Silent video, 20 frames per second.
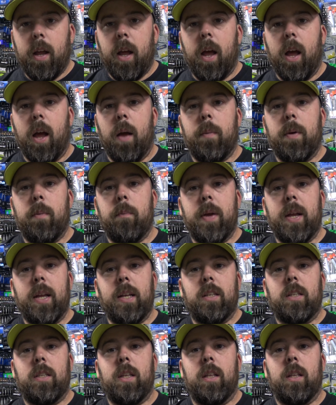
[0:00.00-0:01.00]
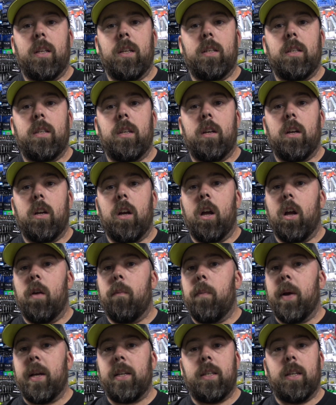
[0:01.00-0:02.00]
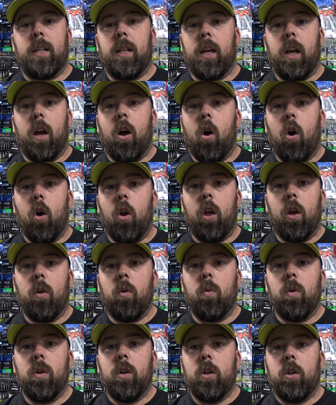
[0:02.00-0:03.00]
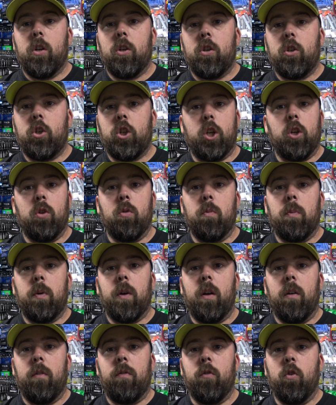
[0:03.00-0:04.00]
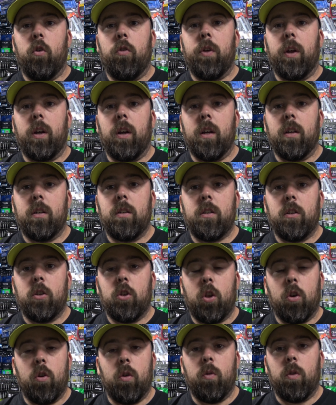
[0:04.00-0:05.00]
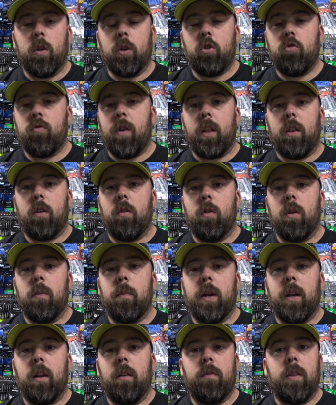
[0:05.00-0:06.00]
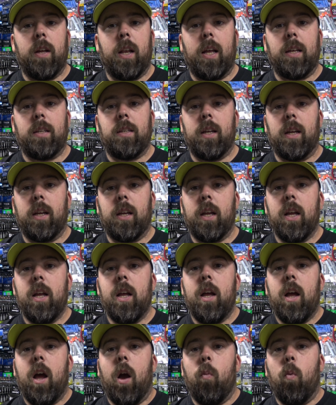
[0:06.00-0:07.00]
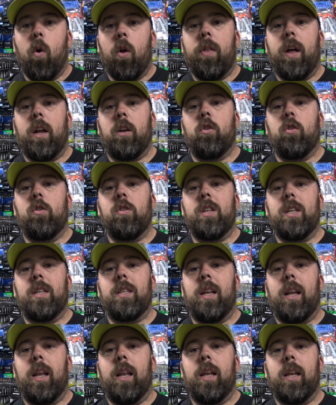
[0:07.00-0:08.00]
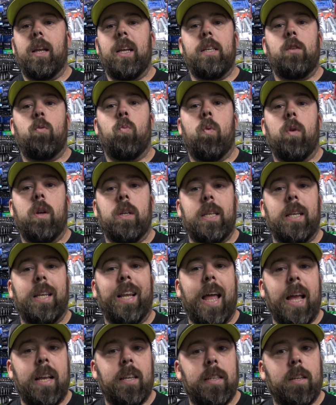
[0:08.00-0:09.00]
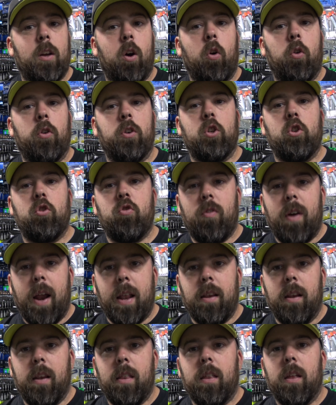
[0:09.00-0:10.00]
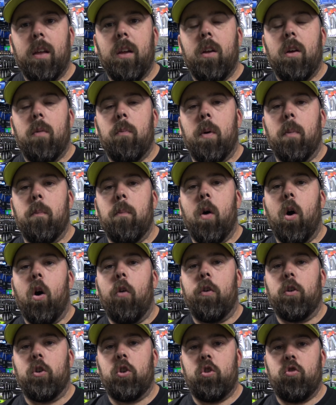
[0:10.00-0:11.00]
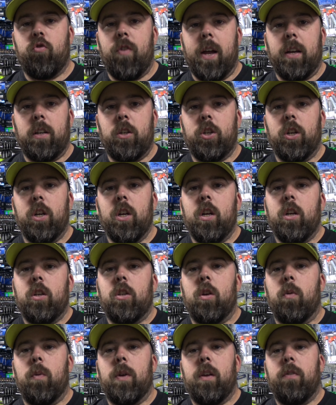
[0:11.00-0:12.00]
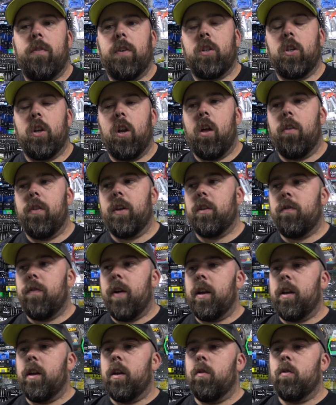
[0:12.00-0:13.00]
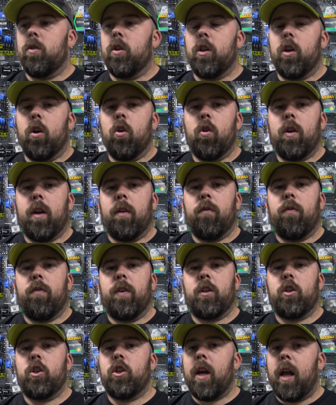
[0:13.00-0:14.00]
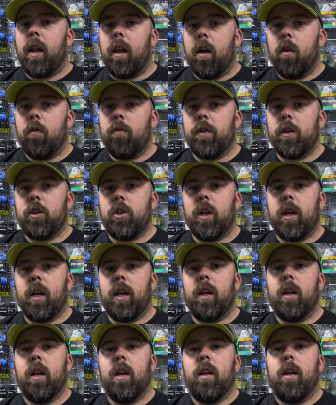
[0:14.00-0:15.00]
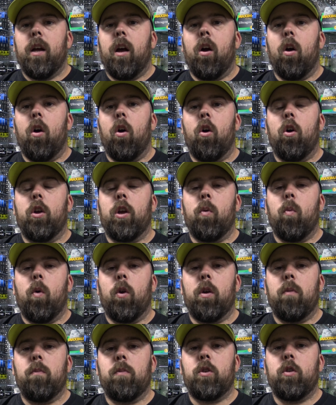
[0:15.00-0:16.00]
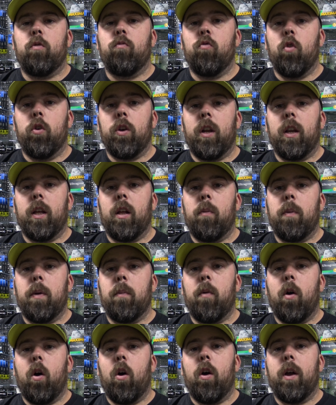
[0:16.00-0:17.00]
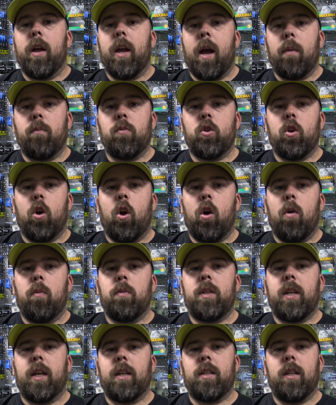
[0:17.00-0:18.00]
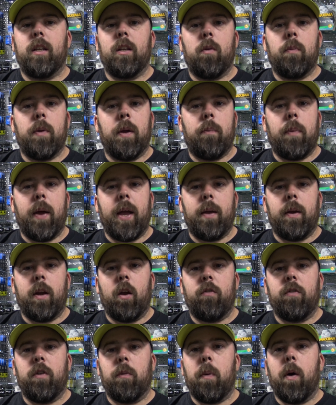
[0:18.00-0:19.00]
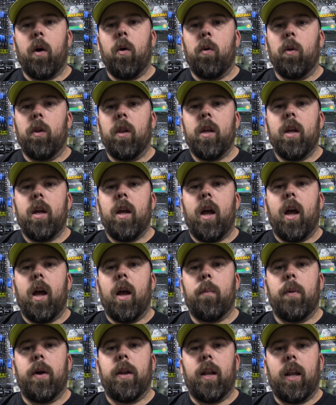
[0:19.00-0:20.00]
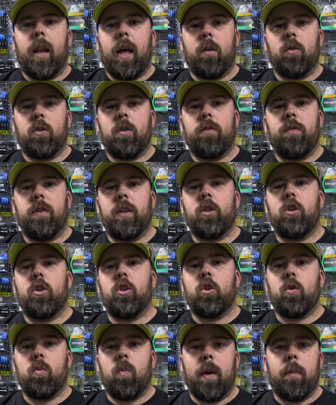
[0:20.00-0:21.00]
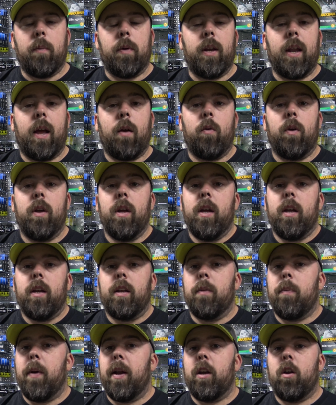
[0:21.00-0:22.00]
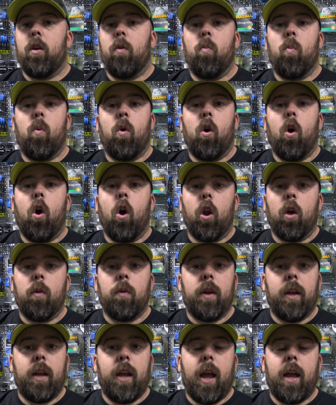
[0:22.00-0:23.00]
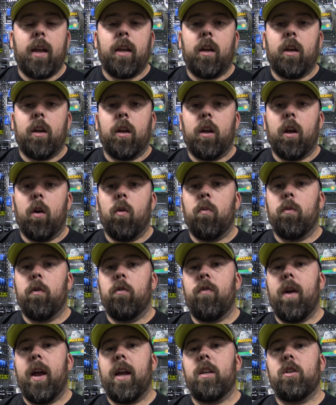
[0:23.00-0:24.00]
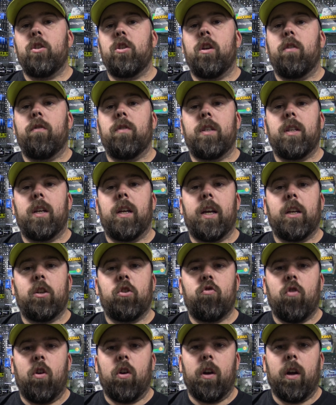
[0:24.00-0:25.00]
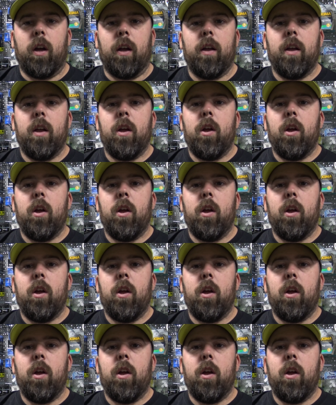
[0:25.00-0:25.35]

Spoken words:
It means that there's basically a hollow tube of nothingness straight through the middle of the elastic, and what that does is less on strength but more on stretch. So when you're fishing a lot of these venues and you're hooking fish, shallow fishing, or you want them to run a little bit more, it absorbs, takes a little bit of pain off your pole, and allows the fish to swim. And now depending on what hollow you get, you can go up the range and obviously it gets stronger.